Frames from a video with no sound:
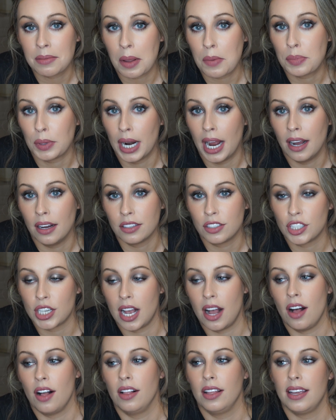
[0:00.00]
my brow
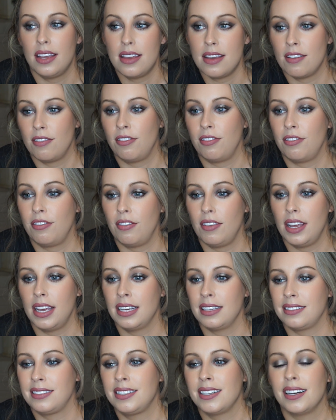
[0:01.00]
gel if
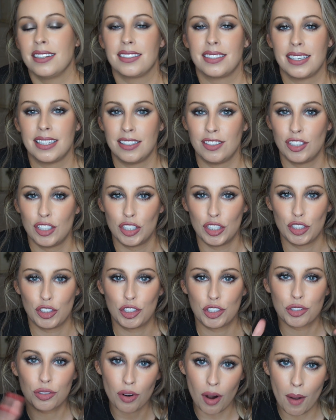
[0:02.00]
it doesn't
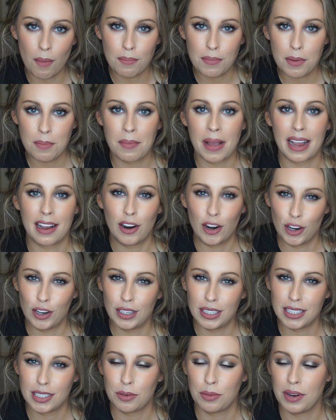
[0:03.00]
trump my
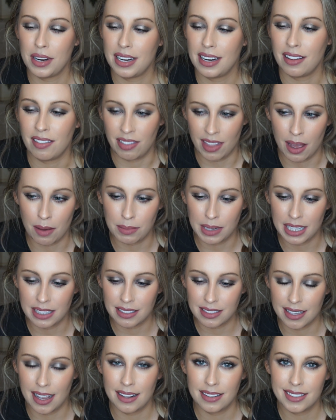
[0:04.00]
current one, if that makes
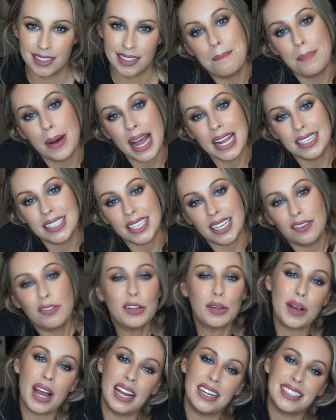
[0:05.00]
sense. But if
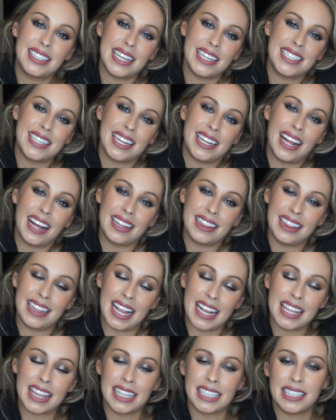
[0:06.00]
you guys did
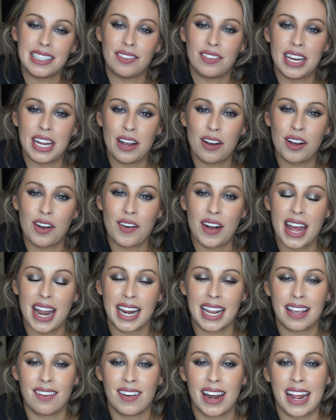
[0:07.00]
like this video, go ahead
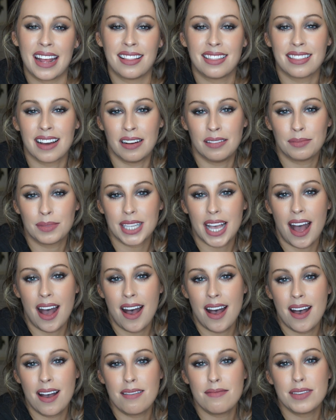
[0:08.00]
and give it a thumbs
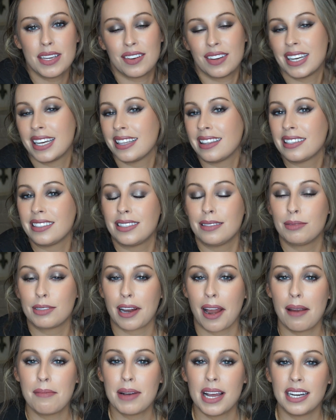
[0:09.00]
up. You can hit the
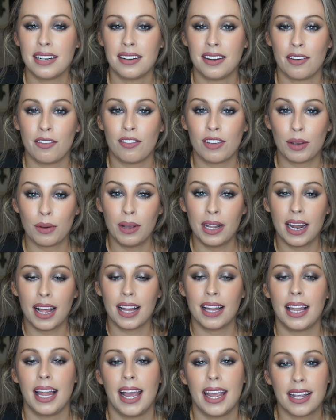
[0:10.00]
subscribe button if you would
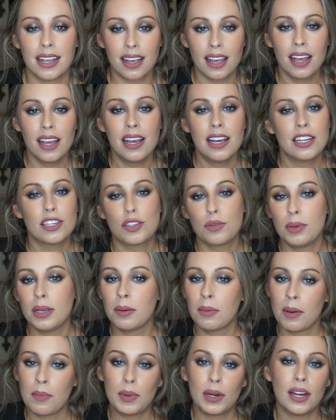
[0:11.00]
like to be
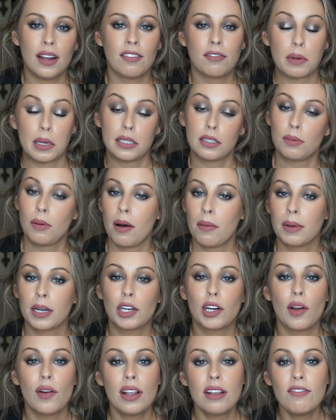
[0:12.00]
a member of my small but
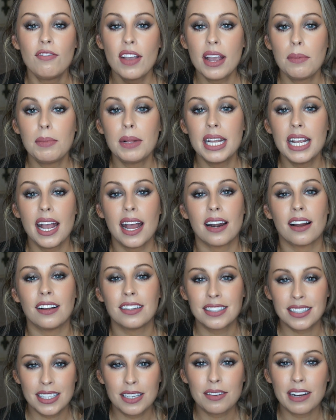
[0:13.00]
growing family, and I'll
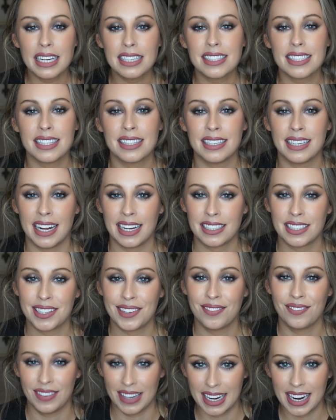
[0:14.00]
see you guys in the next
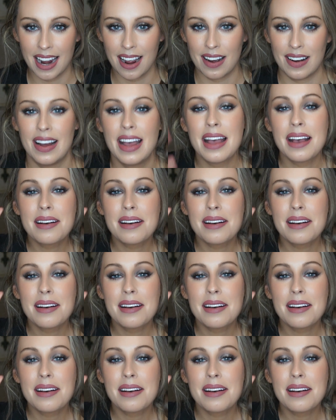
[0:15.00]
video.